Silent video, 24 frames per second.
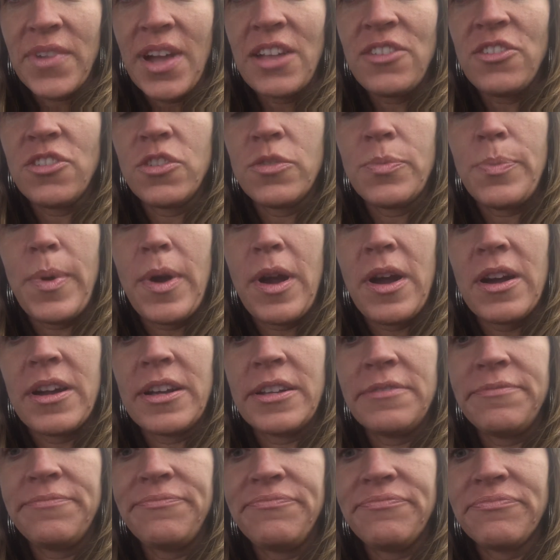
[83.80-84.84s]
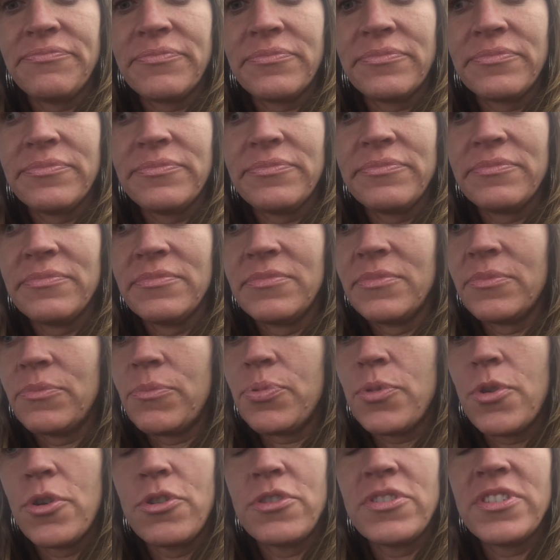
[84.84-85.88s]
I just bought
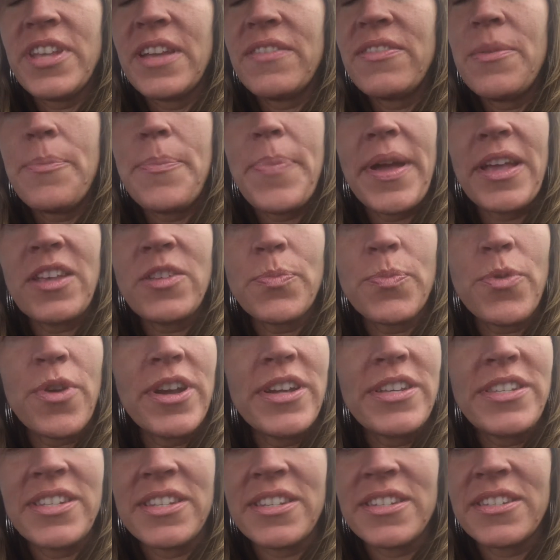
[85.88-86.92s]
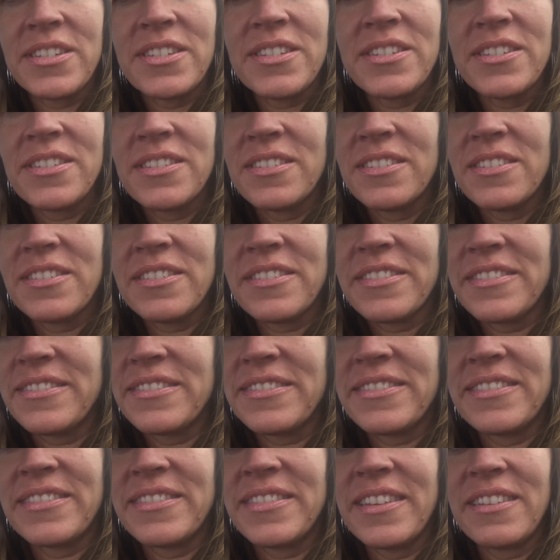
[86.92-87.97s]
produce. They have the best prices.
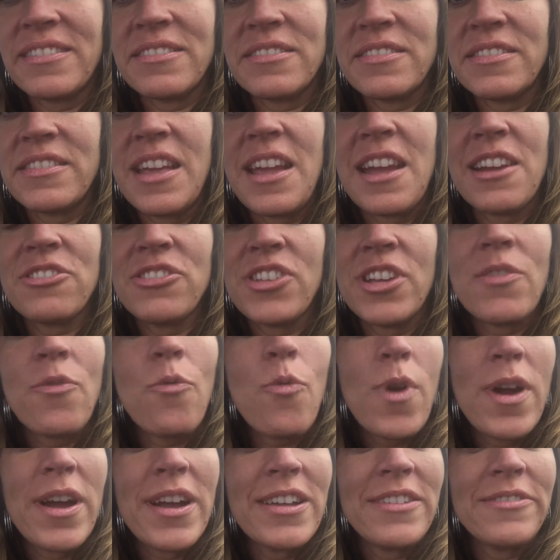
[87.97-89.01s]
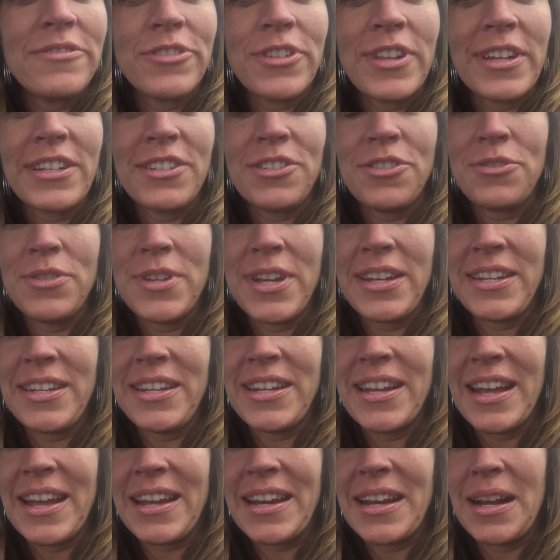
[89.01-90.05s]
They actually have wine for like
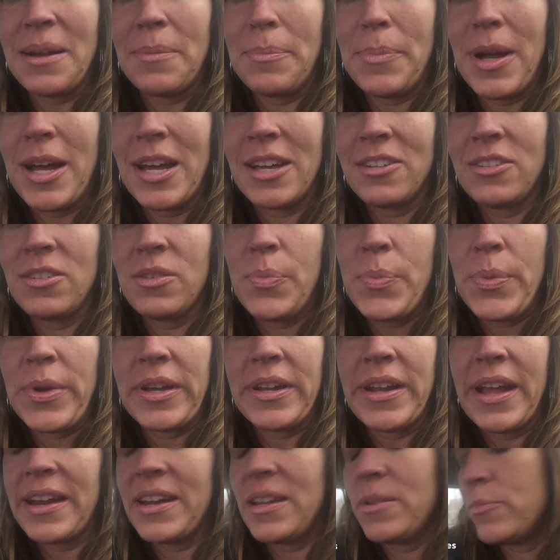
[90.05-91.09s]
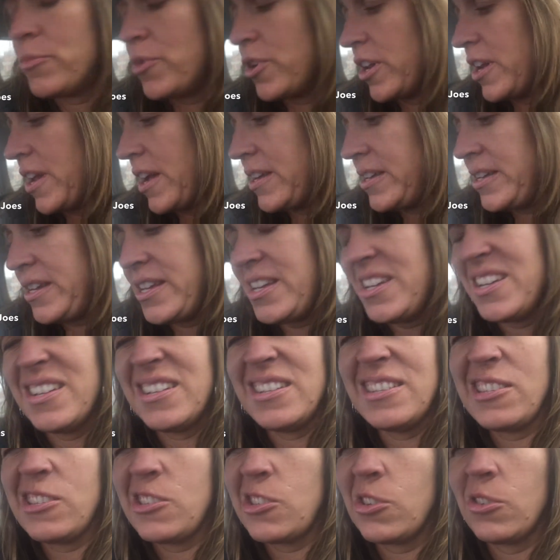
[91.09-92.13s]
$2.99 a bottle, but I didn't bring an ID
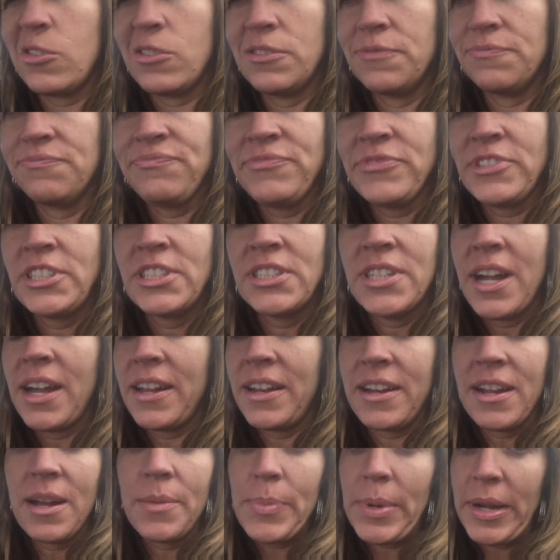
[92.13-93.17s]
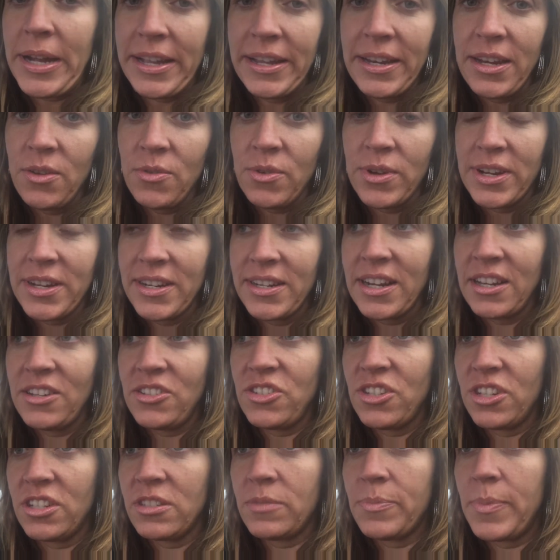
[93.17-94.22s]
in, so I did not buy any wine. I
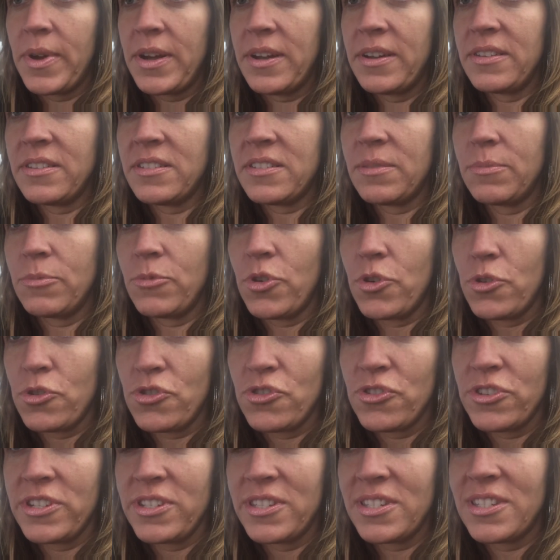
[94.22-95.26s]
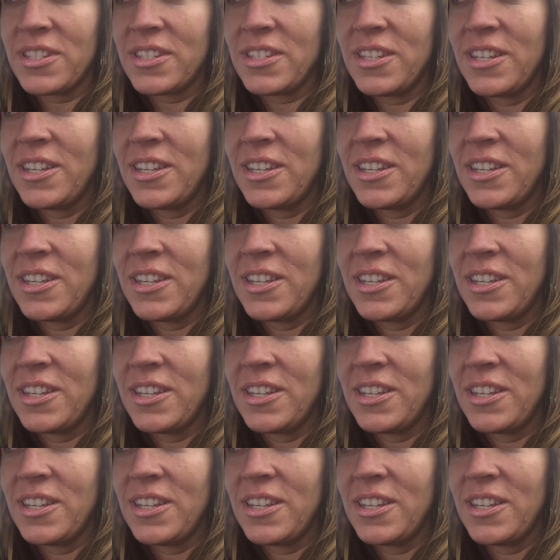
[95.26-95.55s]
just bought some groceries.